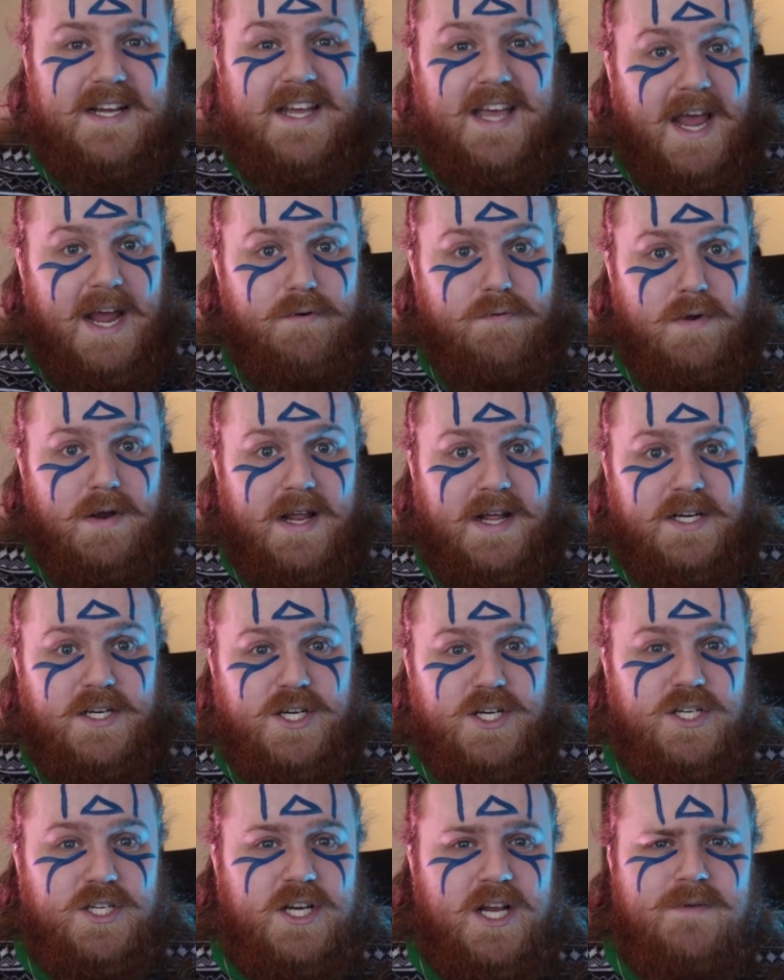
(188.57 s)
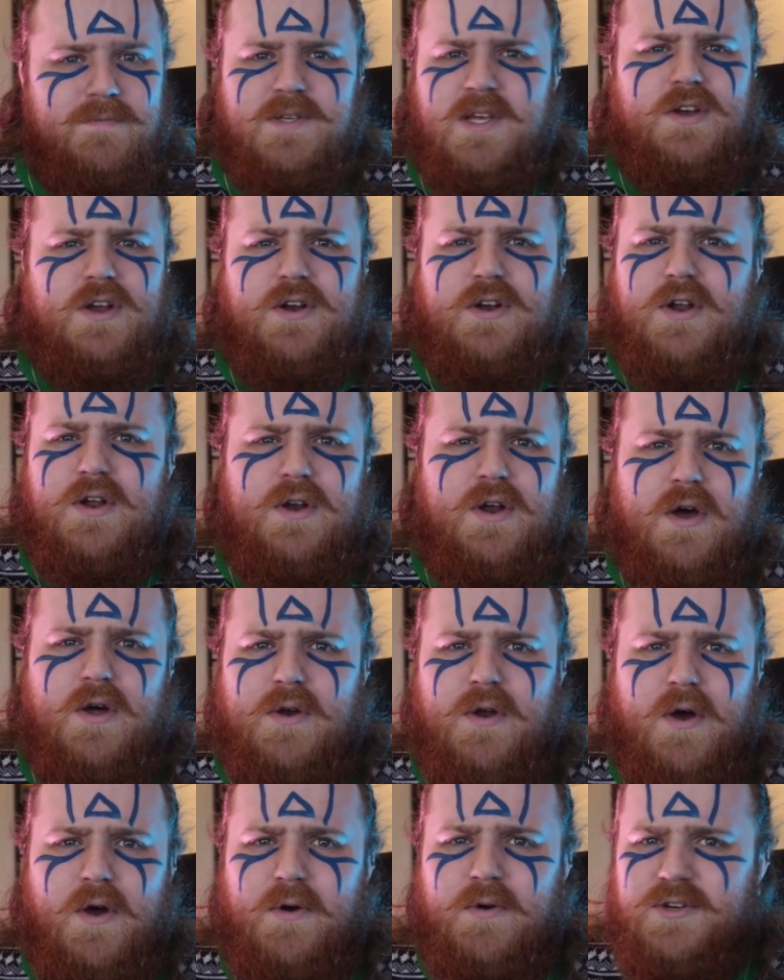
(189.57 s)
Gay relationships,
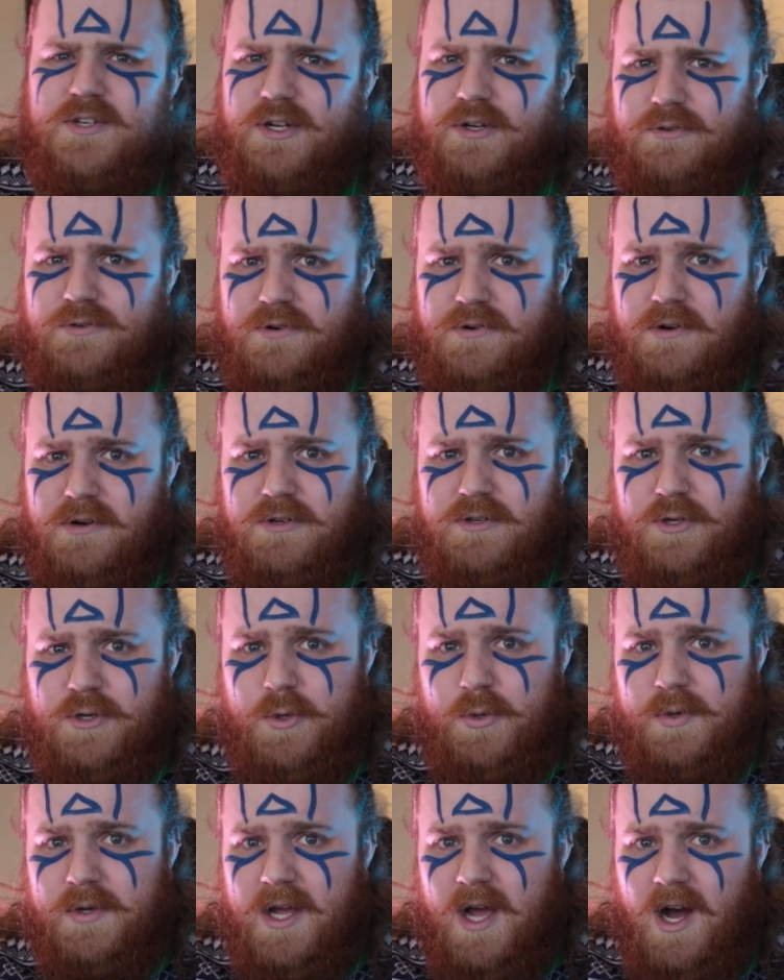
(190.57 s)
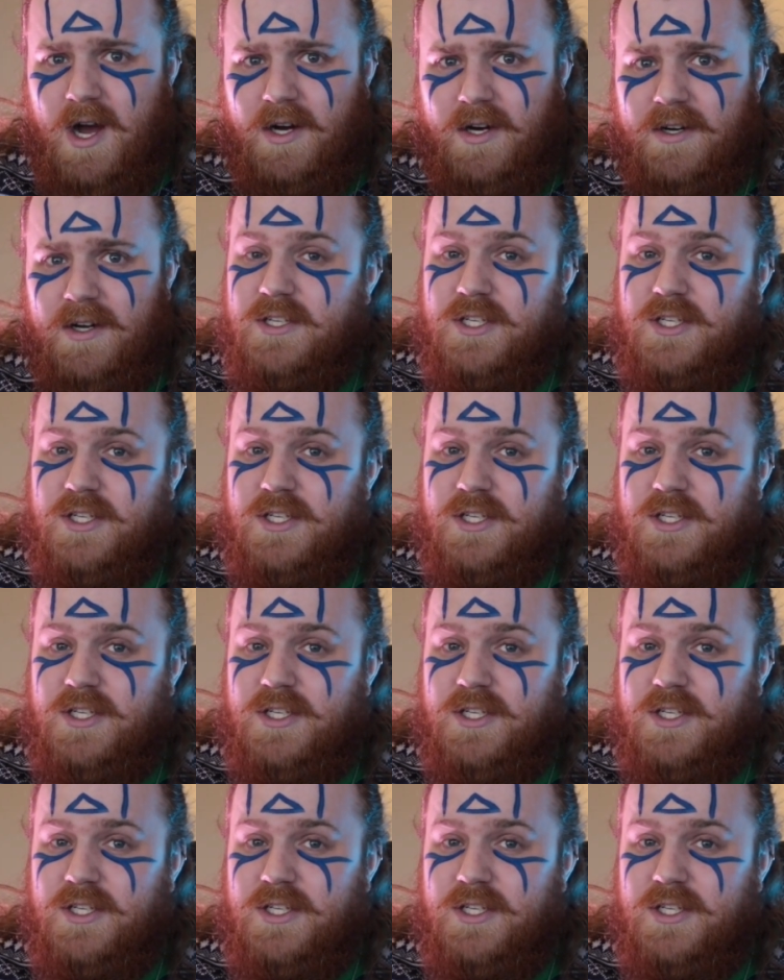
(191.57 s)
no. Children are too young.